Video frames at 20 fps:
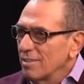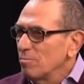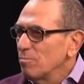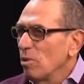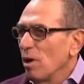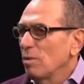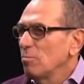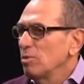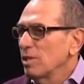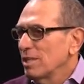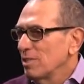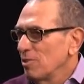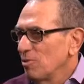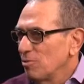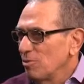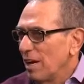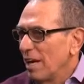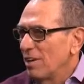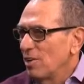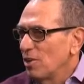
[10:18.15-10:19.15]
public
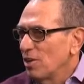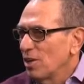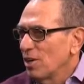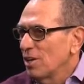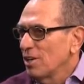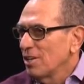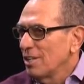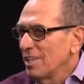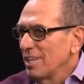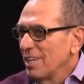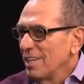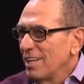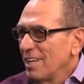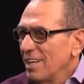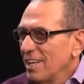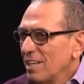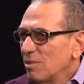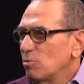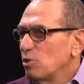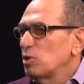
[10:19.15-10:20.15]
defender
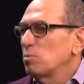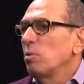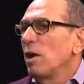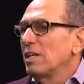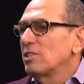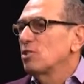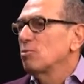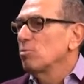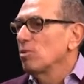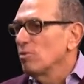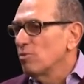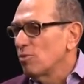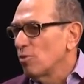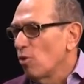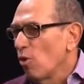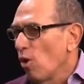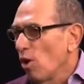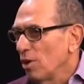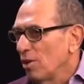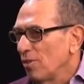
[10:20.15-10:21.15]
responsible for
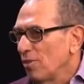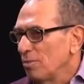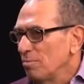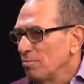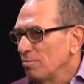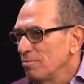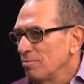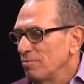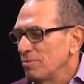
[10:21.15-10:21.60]
all of them.